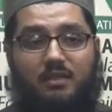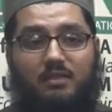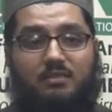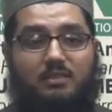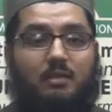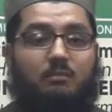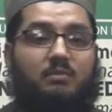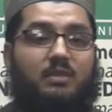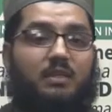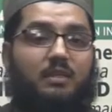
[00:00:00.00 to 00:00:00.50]

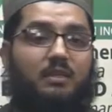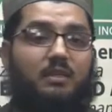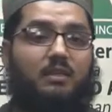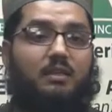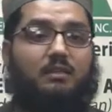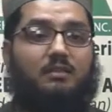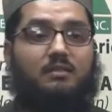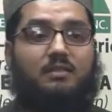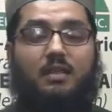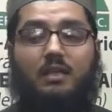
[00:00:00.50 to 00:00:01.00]
Something
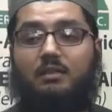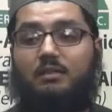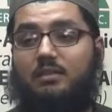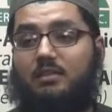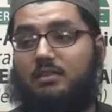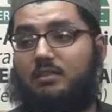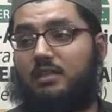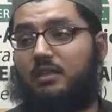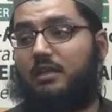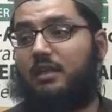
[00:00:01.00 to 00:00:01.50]
inside
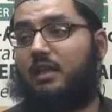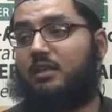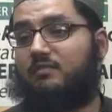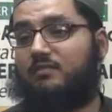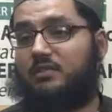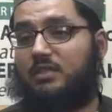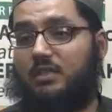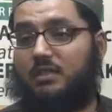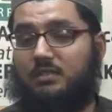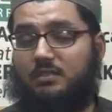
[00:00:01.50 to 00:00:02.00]
the Shaykh
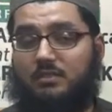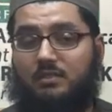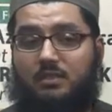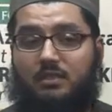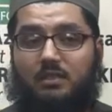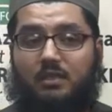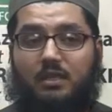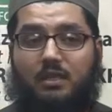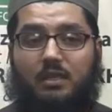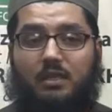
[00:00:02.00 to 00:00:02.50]
have changed.